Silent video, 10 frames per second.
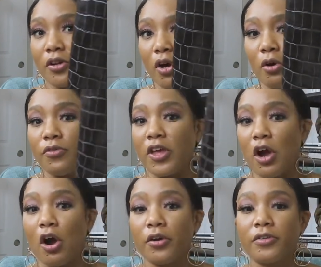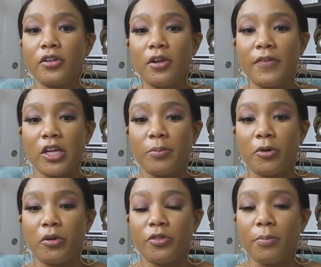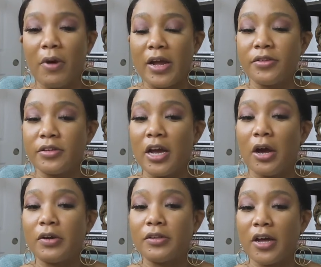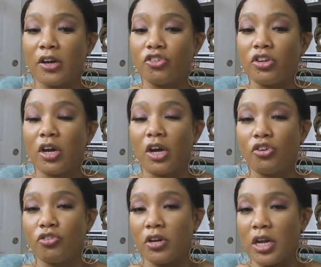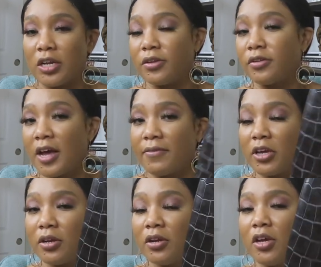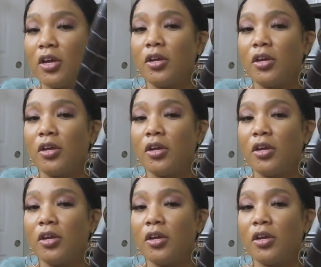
So they are still available. The price now is actually one hundred eighty-seven dollars.